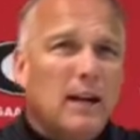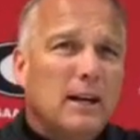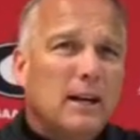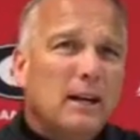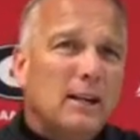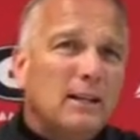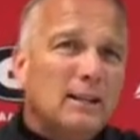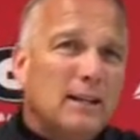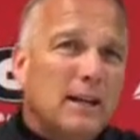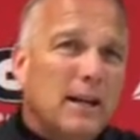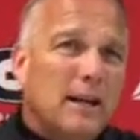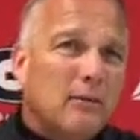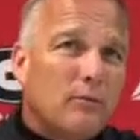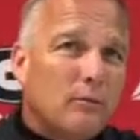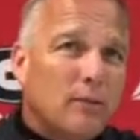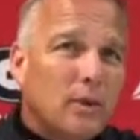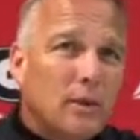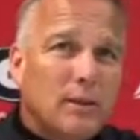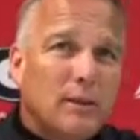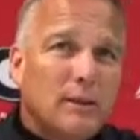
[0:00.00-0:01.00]
Not
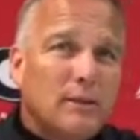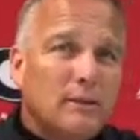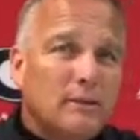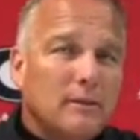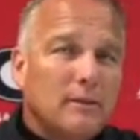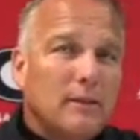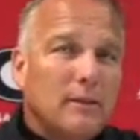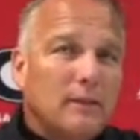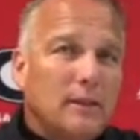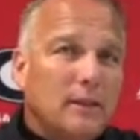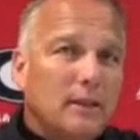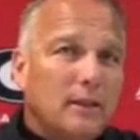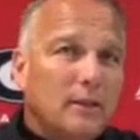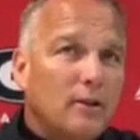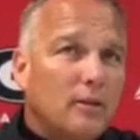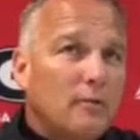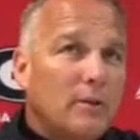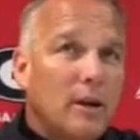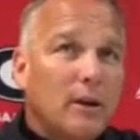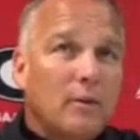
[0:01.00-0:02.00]
really.
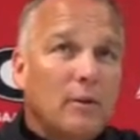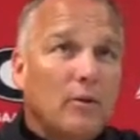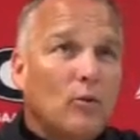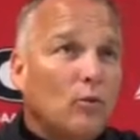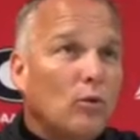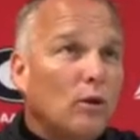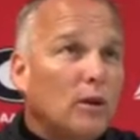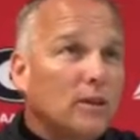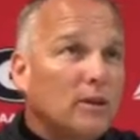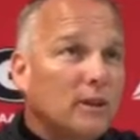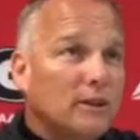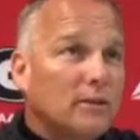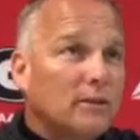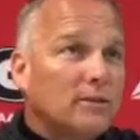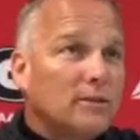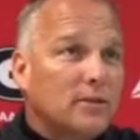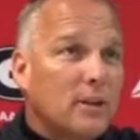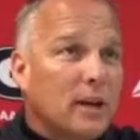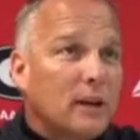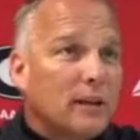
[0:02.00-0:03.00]
There may have been one that
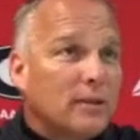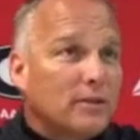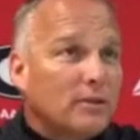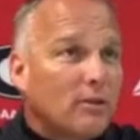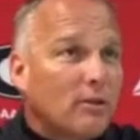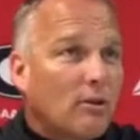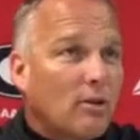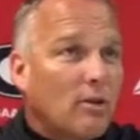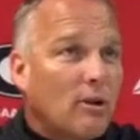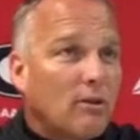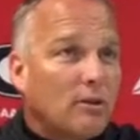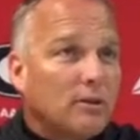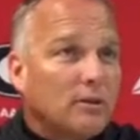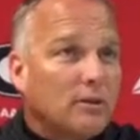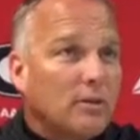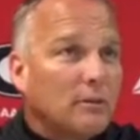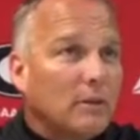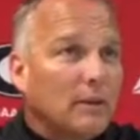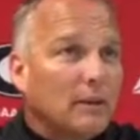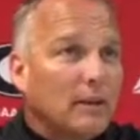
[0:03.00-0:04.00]
just got in his crawl or
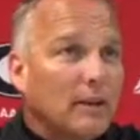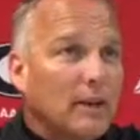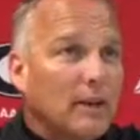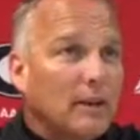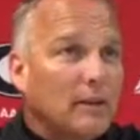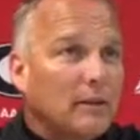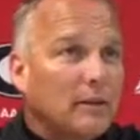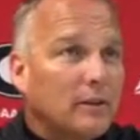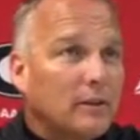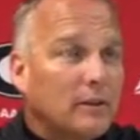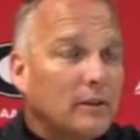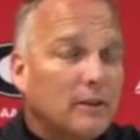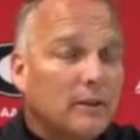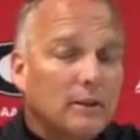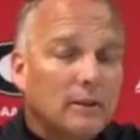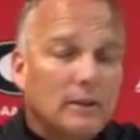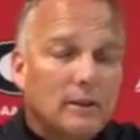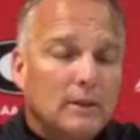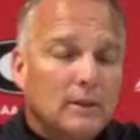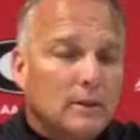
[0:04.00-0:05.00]
something like that.
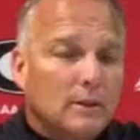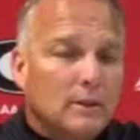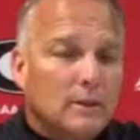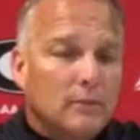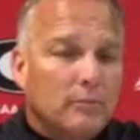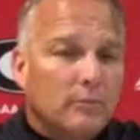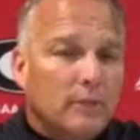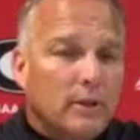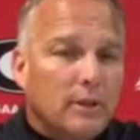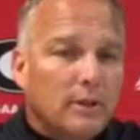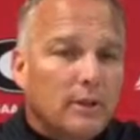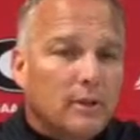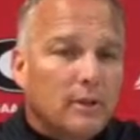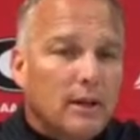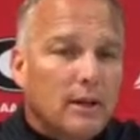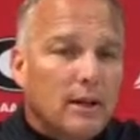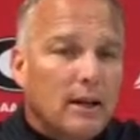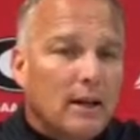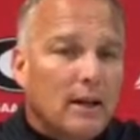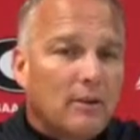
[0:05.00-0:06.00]
But
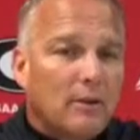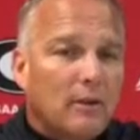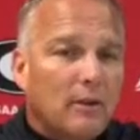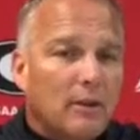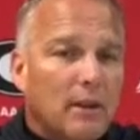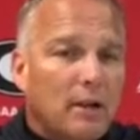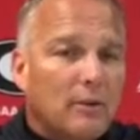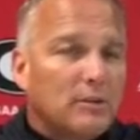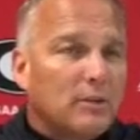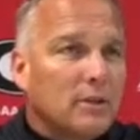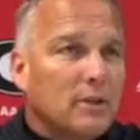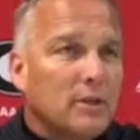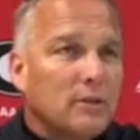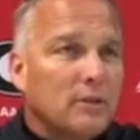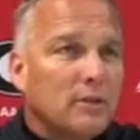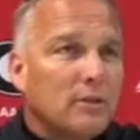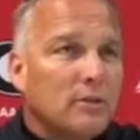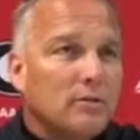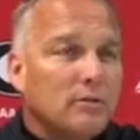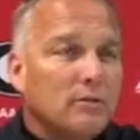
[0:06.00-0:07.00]
I don't think that was an
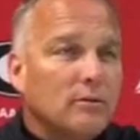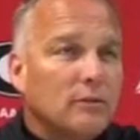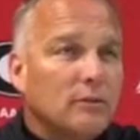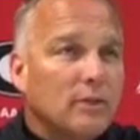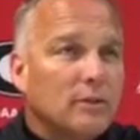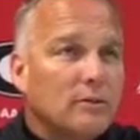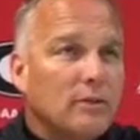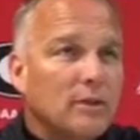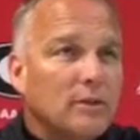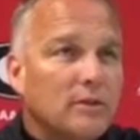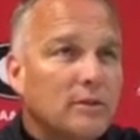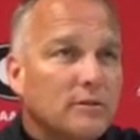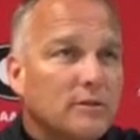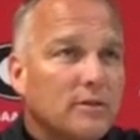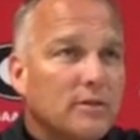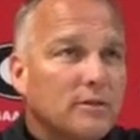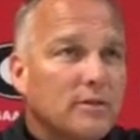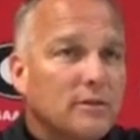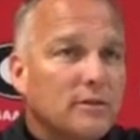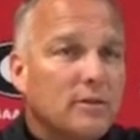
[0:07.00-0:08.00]
issue as much as
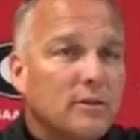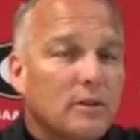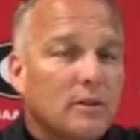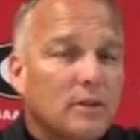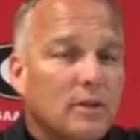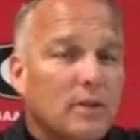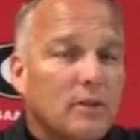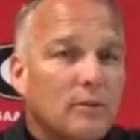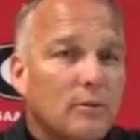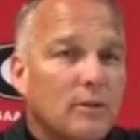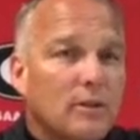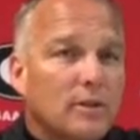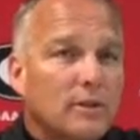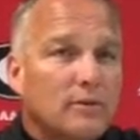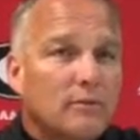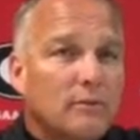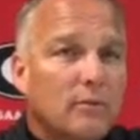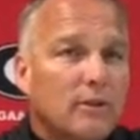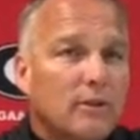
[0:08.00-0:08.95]
just we